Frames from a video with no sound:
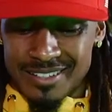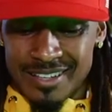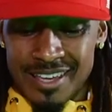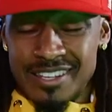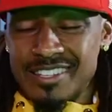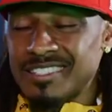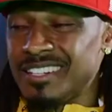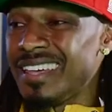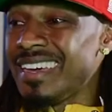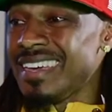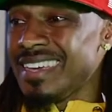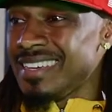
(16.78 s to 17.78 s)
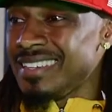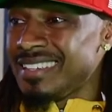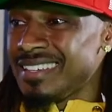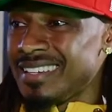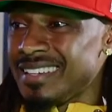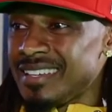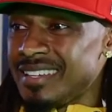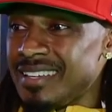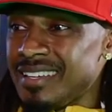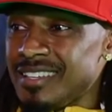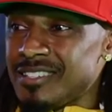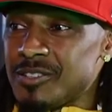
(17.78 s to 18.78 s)
in this league. Yes.
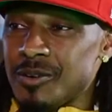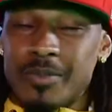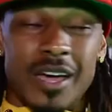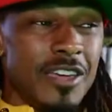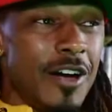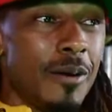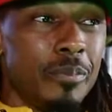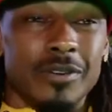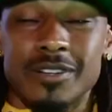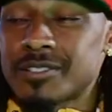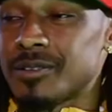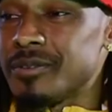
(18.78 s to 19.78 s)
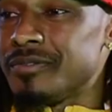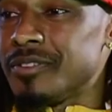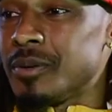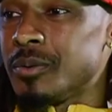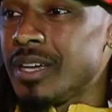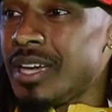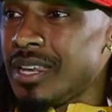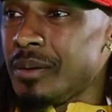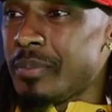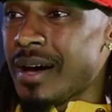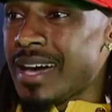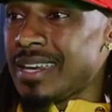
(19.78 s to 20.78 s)
So man, y'all put us on the field with
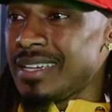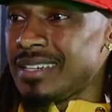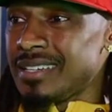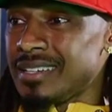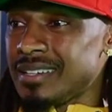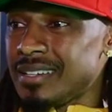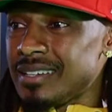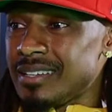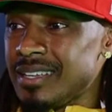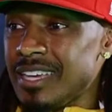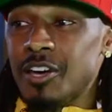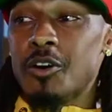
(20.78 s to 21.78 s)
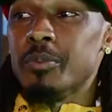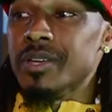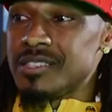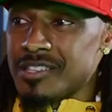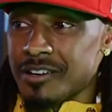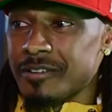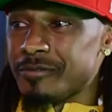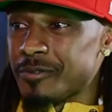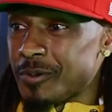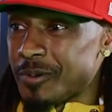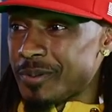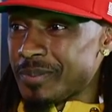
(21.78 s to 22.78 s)
anybody, it' gonna be tough.
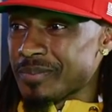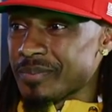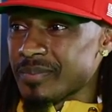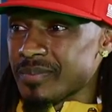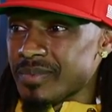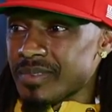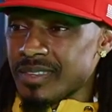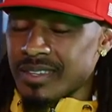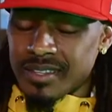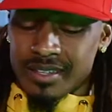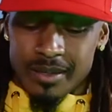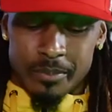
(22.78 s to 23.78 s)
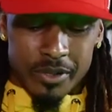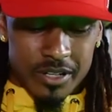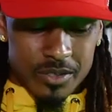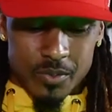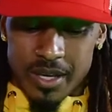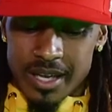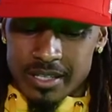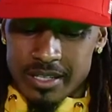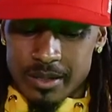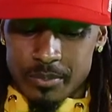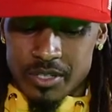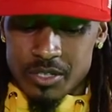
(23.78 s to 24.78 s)
Mm-hmm. Plus, we got the
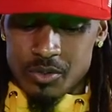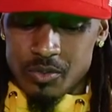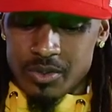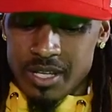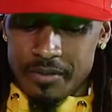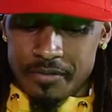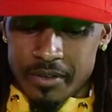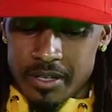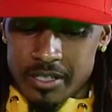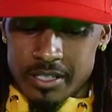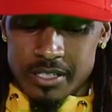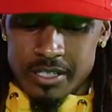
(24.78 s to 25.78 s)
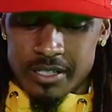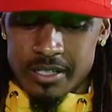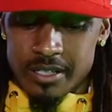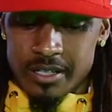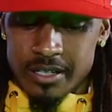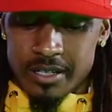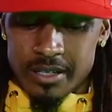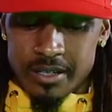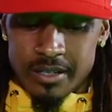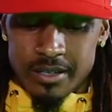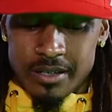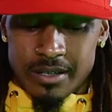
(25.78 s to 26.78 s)
number two defense,
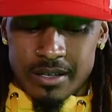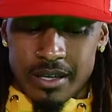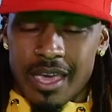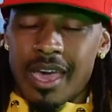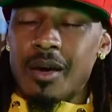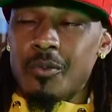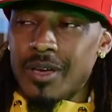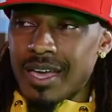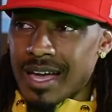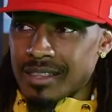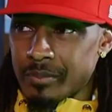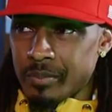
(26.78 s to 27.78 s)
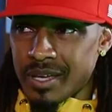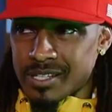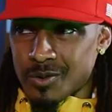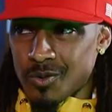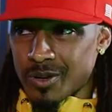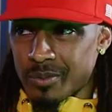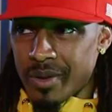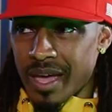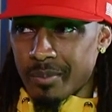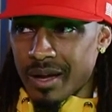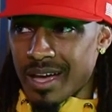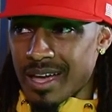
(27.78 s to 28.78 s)
and we got the best
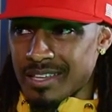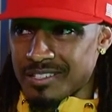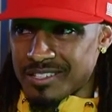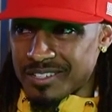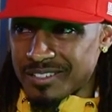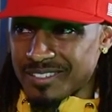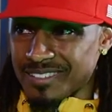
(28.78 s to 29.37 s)
quarterback kind center